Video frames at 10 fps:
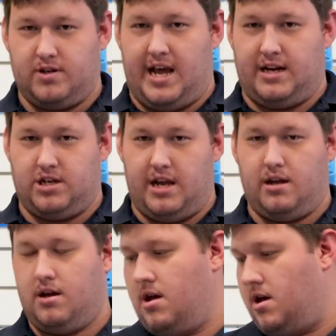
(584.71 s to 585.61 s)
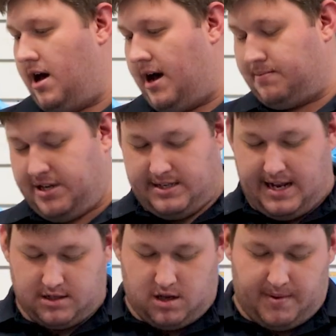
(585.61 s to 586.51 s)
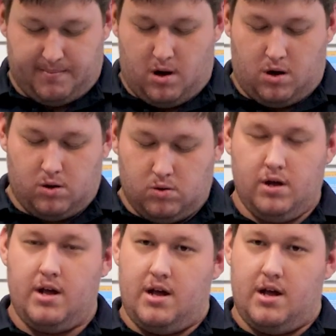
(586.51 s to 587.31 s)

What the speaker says: attaching to your telescopic pole,